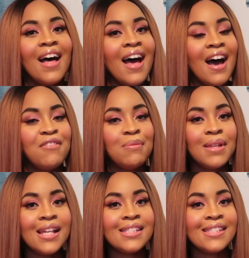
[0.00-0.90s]
Have a
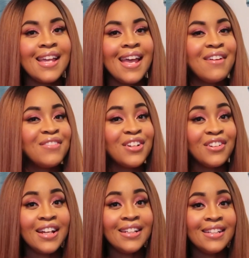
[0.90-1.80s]
blessed day, have a
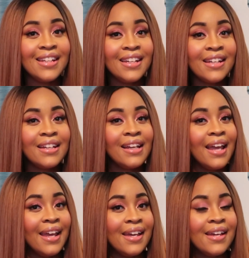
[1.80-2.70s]
great day,
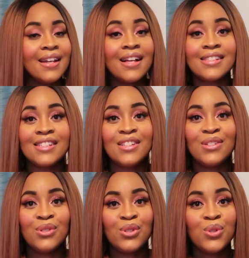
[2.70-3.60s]
and I'll see
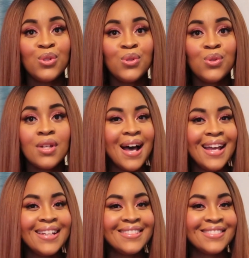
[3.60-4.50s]
you soon.
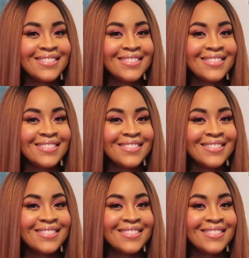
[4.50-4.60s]
Bye.